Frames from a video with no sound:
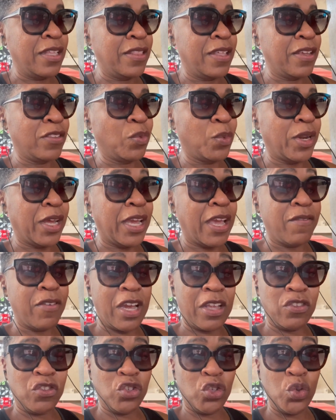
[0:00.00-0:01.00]
That's what I have.
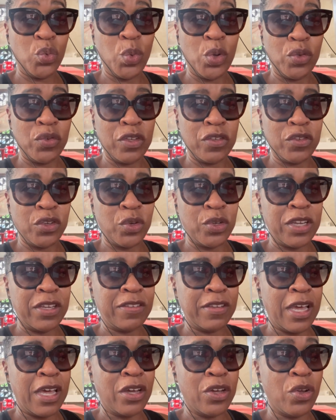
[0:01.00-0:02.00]
I got two roasted turkey
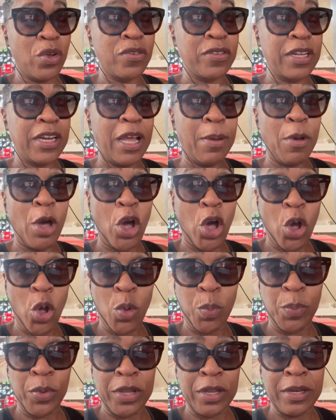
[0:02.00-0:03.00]
tacos, and I'm
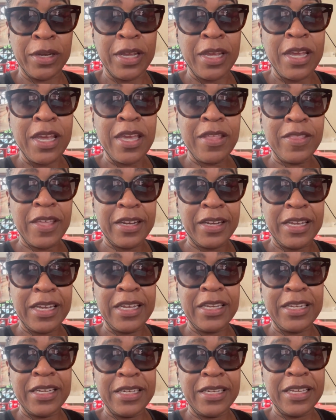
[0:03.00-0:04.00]
hoping that
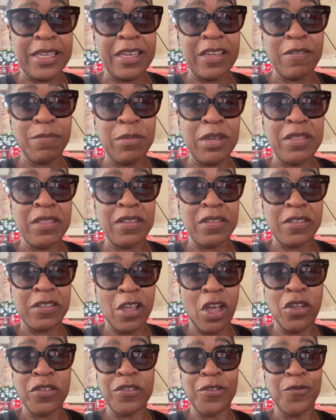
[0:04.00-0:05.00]
he didn't give me the
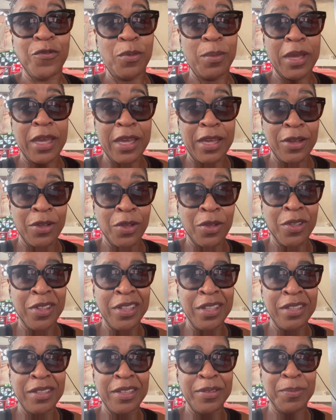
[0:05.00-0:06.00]
salsa from hell,
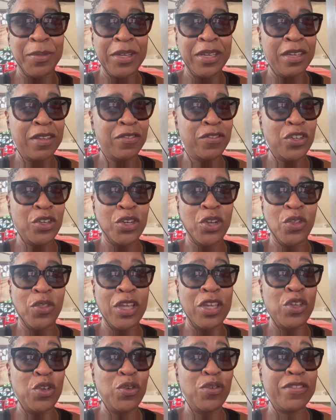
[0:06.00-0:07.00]
because
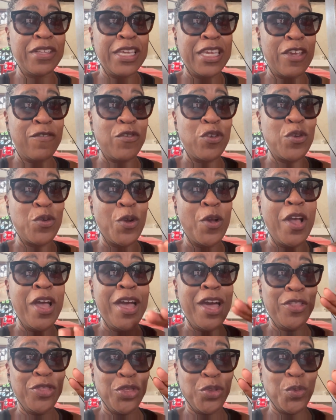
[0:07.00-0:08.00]
they usually give you
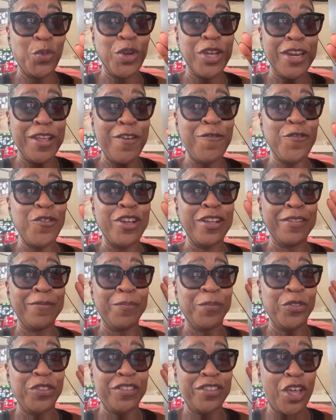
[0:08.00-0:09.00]
three different
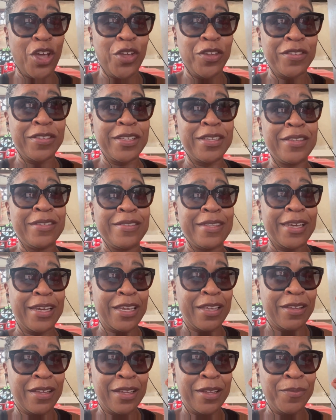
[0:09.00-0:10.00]
salsas, like
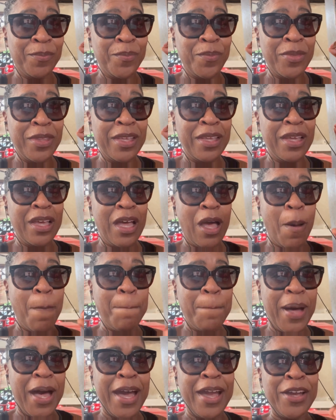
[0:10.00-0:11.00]
a
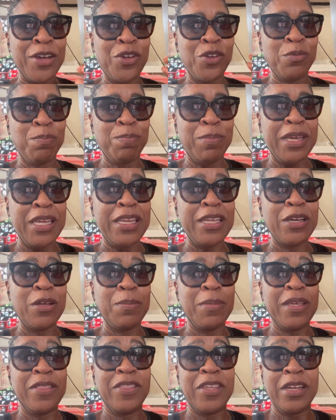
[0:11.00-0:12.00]
mild, medium,
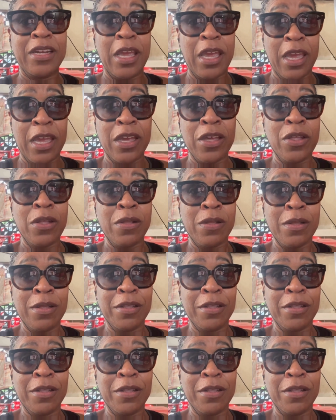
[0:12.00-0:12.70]
and then hell.